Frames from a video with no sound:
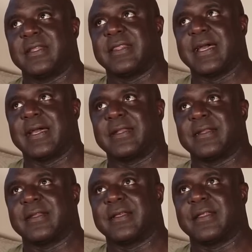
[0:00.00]

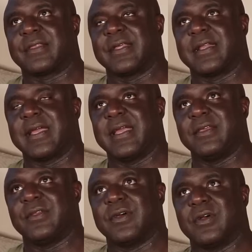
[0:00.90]
that said, "Hey,
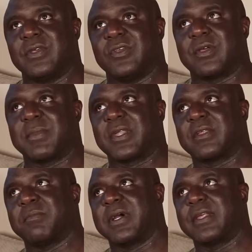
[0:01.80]
you know, you can make
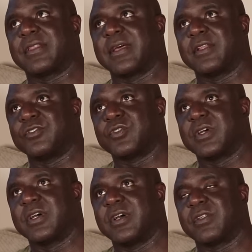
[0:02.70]
some money selling
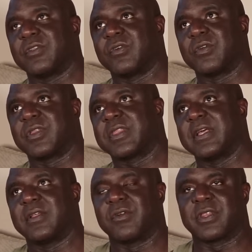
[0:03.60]
drugs or
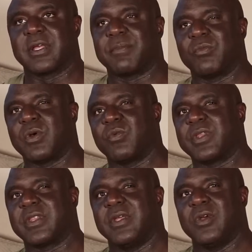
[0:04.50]
stealing or something"? What
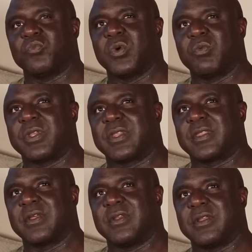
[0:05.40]
was what was
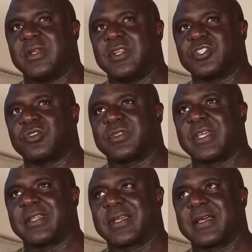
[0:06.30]
the, the initial
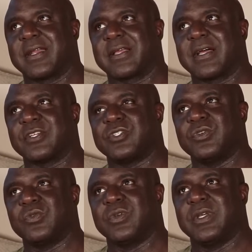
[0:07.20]
thing that kind of got
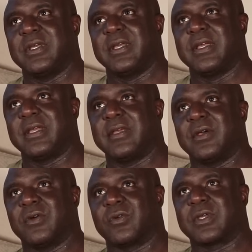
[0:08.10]
you, you
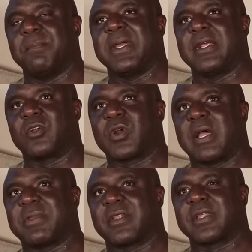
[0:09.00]
know, committing
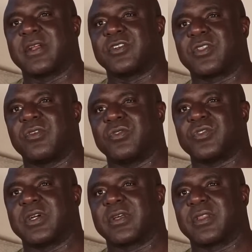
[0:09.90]
crimes outside of just doing
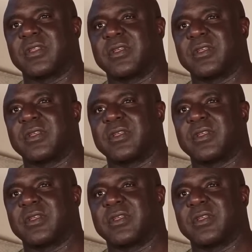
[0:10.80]
drugs?